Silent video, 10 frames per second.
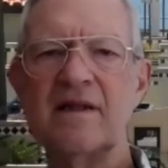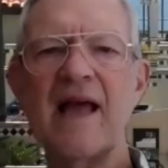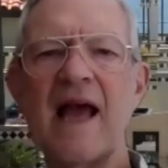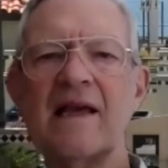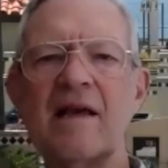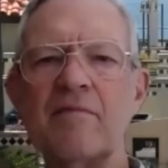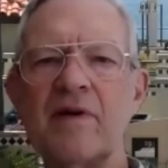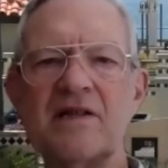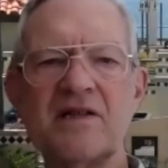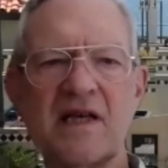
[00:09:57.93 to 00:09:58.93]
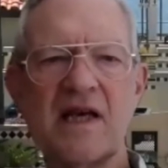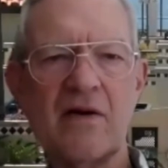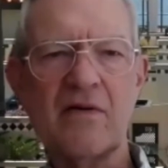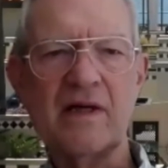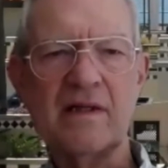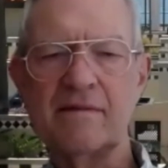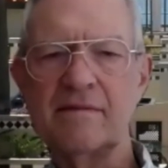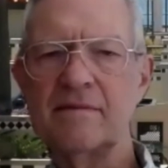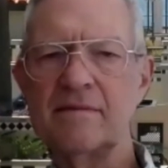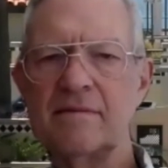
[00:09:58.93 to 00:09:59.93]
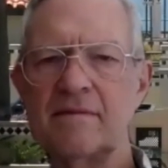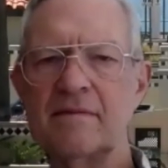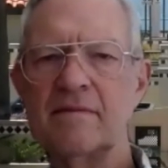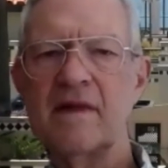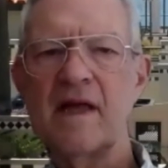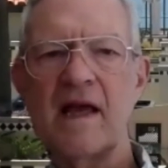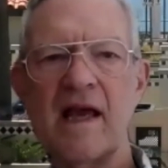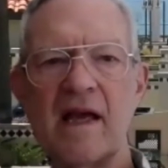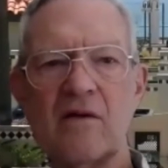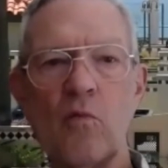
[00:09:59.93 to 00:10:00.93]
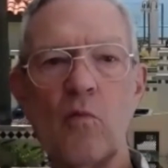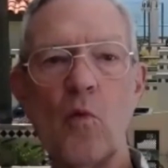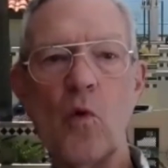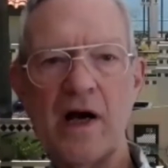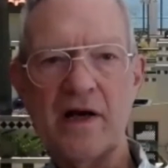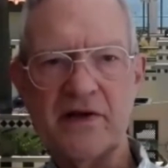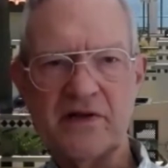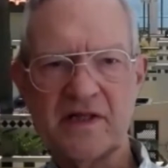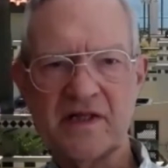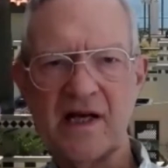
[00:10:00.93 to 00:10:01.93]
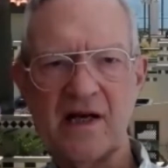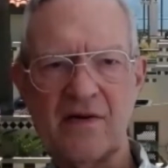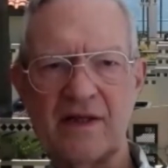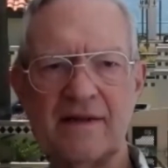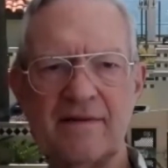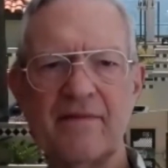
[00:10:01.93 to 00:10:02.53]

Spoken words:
That can be scary. It was scary.